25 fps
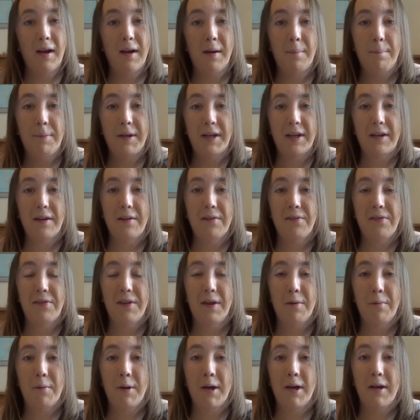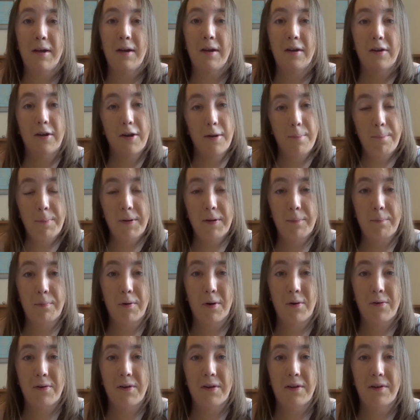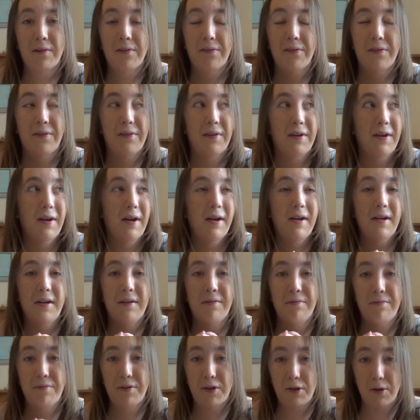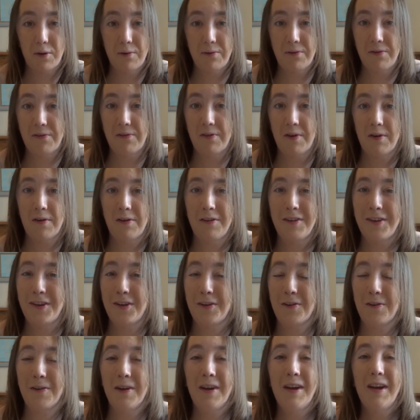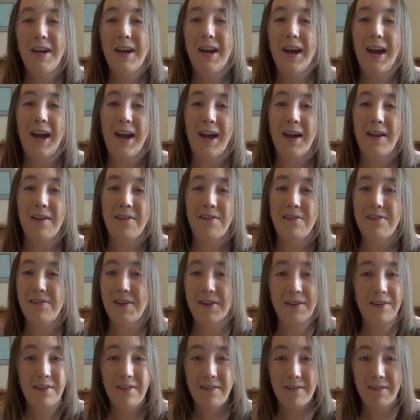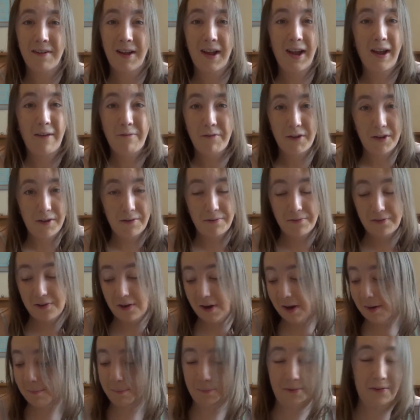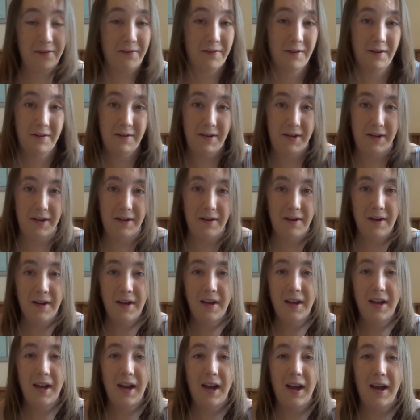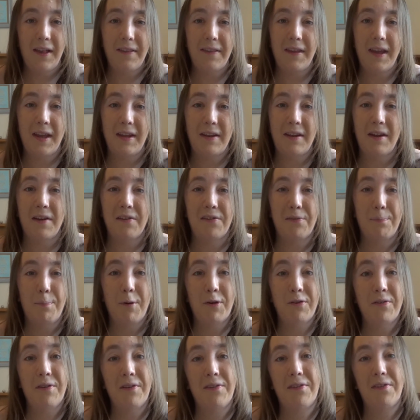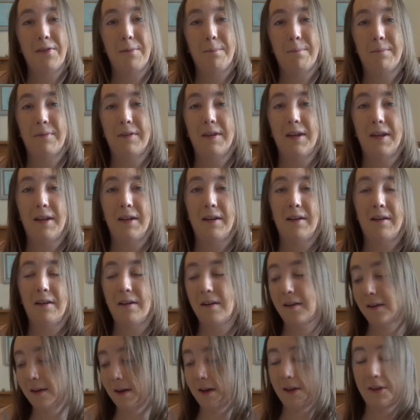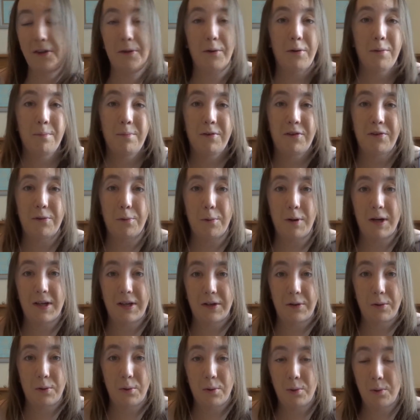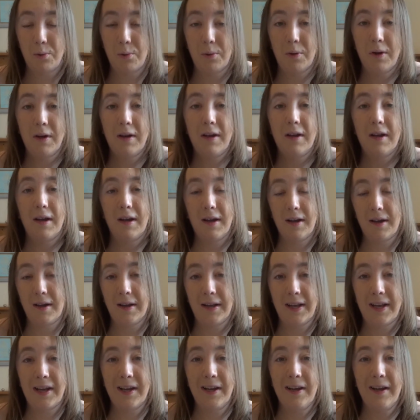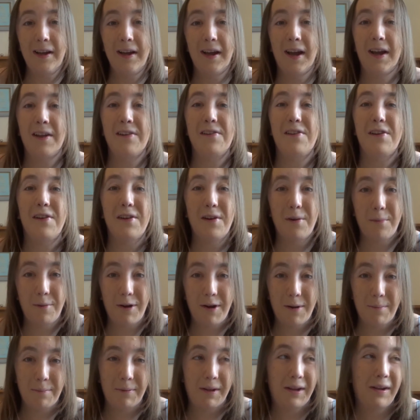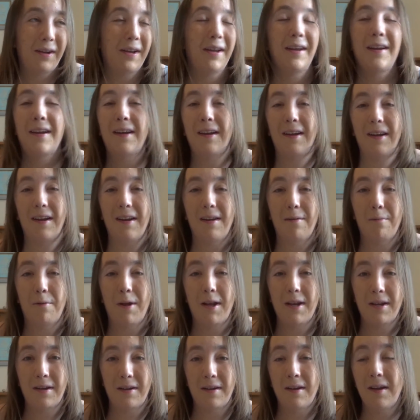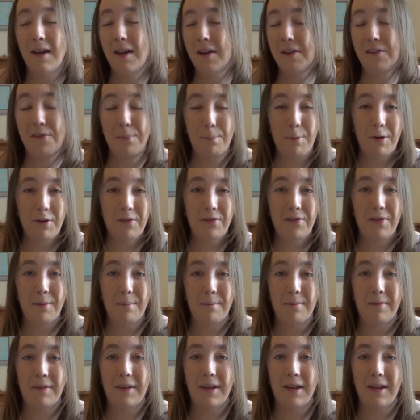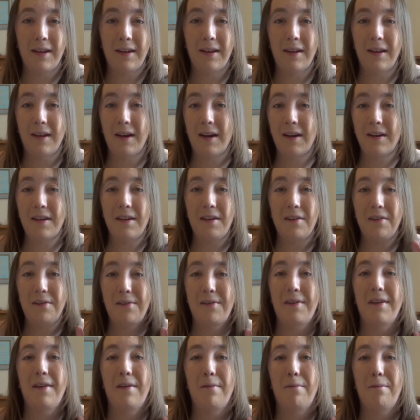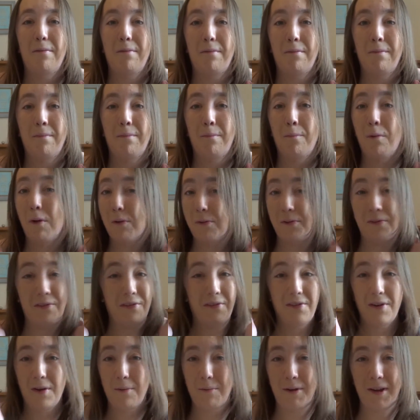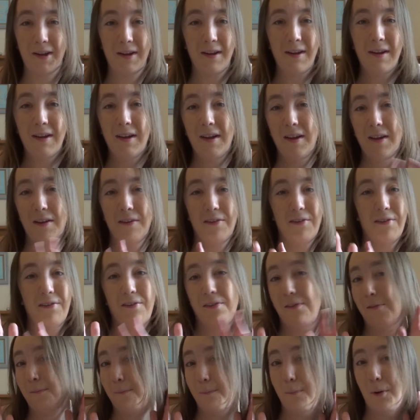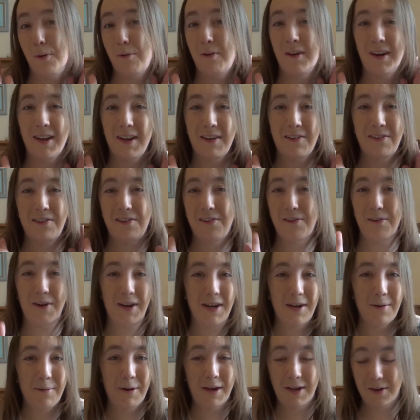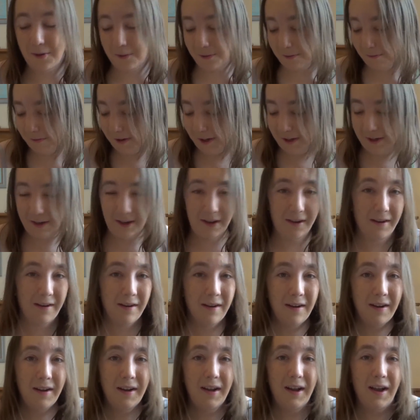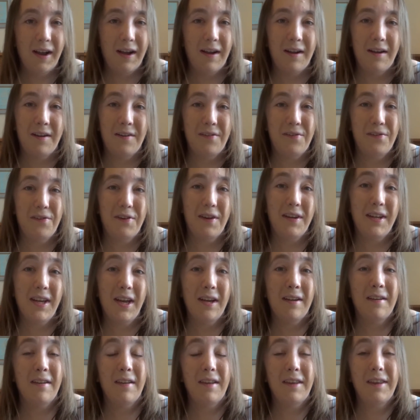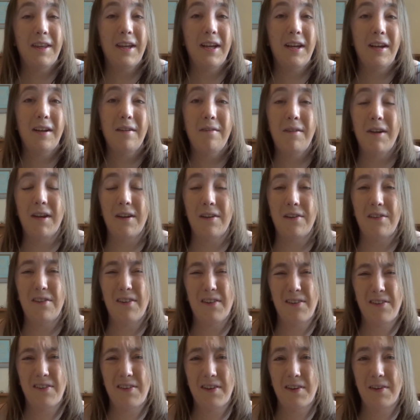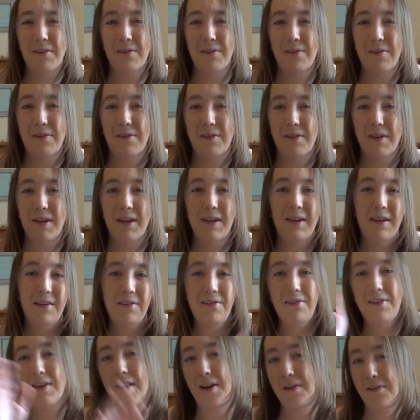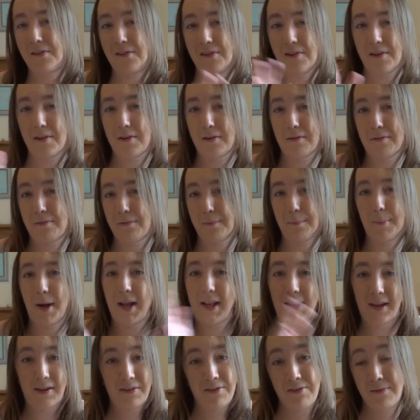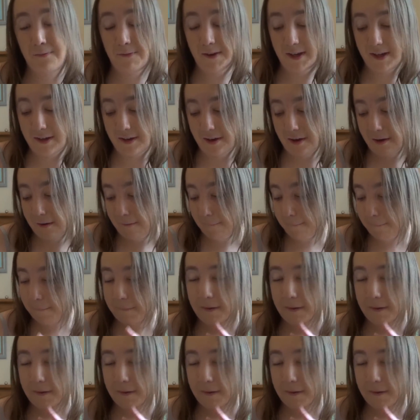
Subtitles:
because there were a couple of products that I forgot to show you and didn't have enough time to show you. And then I spotted something that I thought was quite cool earlier, and you know what I'm like, when I spot something I usually want to show it more or less straight away on a video. So yeah, think of it just as an extension of my last video.